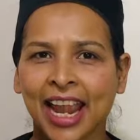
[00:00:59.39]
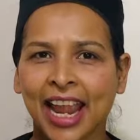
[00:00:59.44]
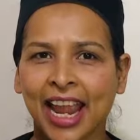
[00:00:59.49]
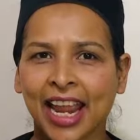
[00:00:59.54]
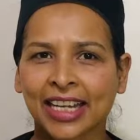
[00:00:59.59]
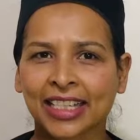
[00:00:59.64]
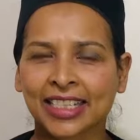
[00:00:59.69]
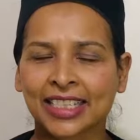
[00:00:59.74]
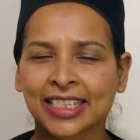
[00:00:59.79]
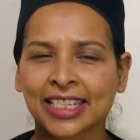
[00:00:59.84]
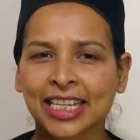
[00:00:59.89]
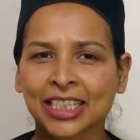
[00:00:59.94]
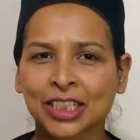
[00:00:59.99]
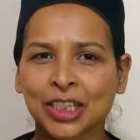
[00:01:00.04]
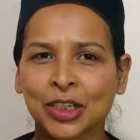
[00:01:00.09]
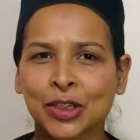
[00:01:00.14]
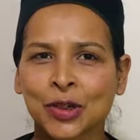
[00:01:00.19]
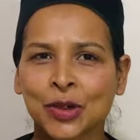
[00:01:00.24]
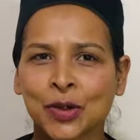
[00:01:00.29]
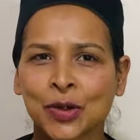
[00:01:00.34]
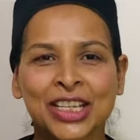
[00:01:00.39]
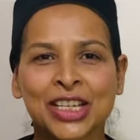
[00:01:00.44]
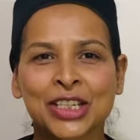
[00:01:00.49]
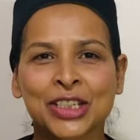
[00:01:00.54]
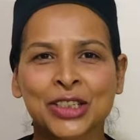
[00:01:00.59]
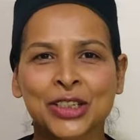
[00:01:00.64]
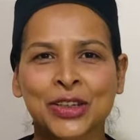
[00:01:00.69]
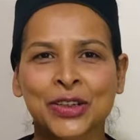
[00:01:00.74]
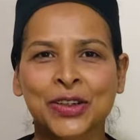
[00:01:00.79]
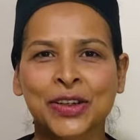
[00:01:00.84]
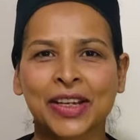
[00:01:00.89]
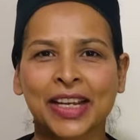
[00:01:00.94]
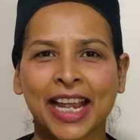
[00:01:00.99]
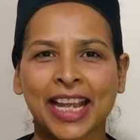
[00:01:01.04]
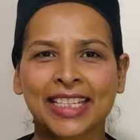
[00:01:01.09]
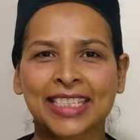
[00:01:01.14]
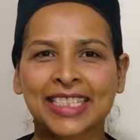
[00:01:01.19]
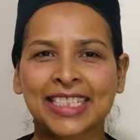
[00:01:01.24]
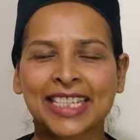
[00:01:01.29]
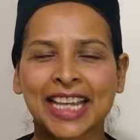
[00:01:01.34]
and subtle look, so you
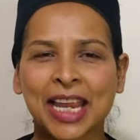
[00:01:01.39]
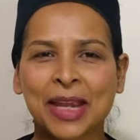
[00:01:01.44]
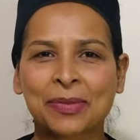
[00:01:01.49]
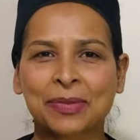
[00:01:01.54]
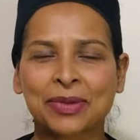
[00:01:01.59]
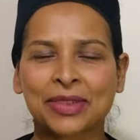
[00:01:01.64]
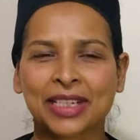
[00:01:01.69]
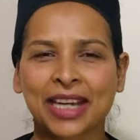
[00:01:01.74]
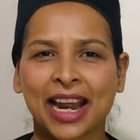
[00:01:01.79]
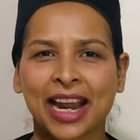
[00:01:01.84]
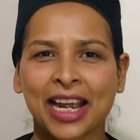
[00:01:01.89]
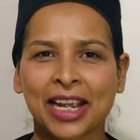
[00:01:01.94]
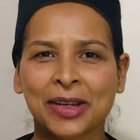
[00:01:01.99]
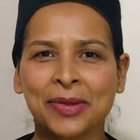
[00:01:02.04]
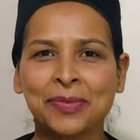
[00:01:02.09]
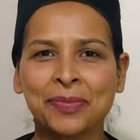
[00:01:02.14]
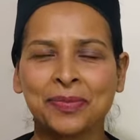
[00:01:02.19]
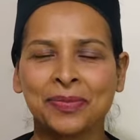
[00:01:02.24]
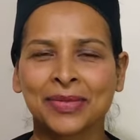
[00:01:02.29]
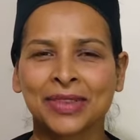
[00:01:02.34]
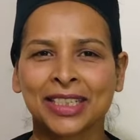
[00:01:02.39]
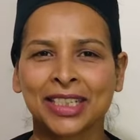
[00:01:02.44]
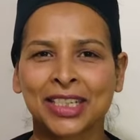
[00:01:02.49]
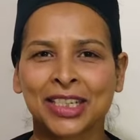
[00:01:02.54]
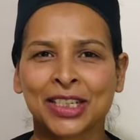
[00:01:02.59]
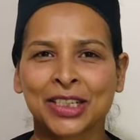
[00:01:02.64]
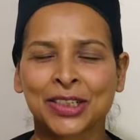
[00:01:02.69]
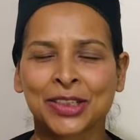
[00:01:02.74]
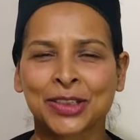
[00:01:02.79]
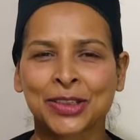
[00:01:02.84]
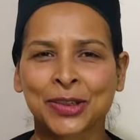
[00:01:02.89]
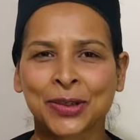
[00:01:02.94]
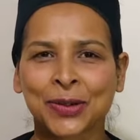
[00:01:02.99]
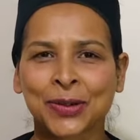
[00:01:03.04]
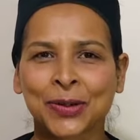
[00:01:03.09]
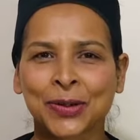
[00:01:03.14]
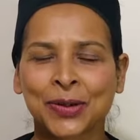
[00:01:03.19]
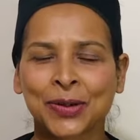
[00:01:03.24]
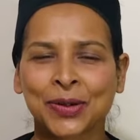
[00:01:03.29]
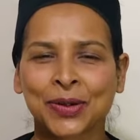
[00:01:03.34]
can save time.
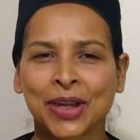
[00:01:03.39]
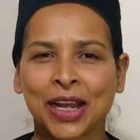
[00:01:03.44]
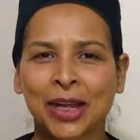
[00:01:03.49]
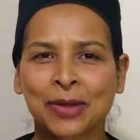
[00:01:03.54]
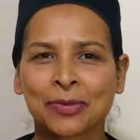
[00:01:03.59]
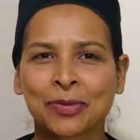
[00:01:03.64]
So I'm